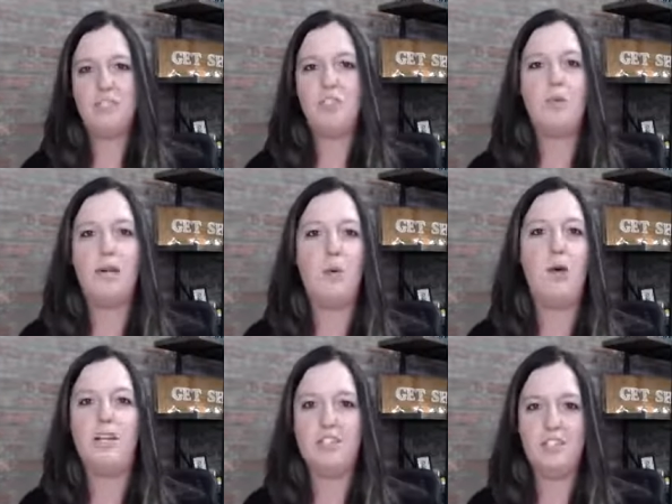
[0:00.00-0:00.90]
do what I
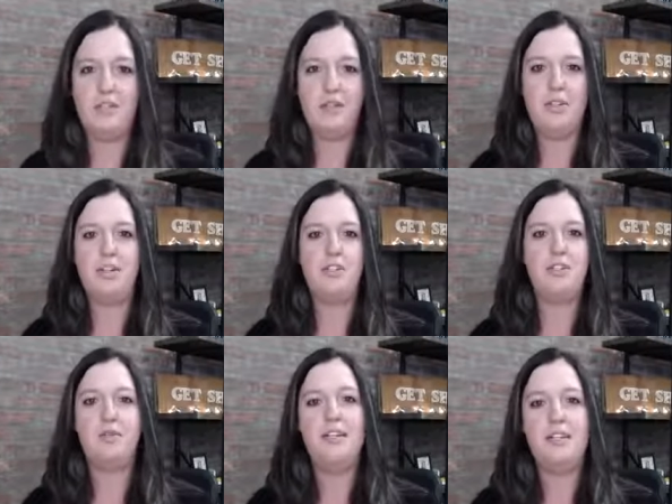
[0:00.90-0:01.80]
wanted to do or
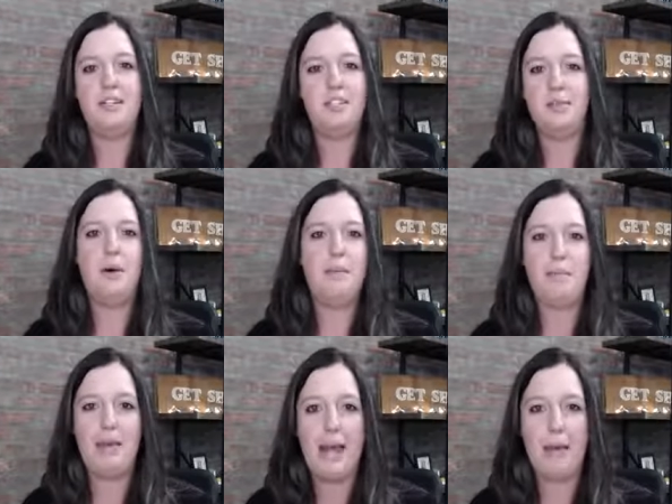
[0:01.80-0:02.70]
do anything, do what made
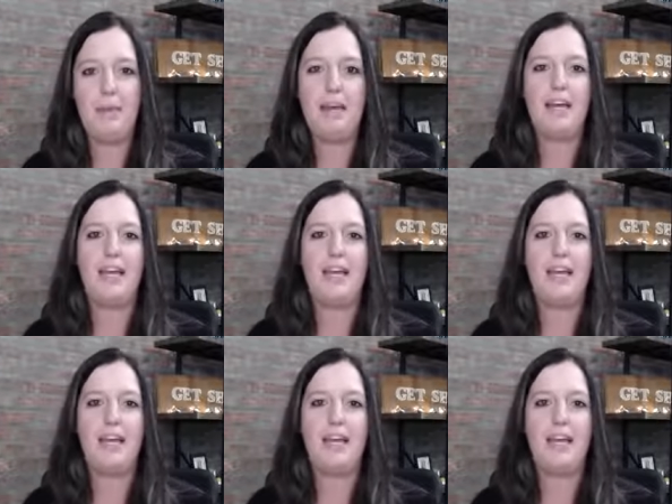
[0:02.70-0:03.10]
me happy.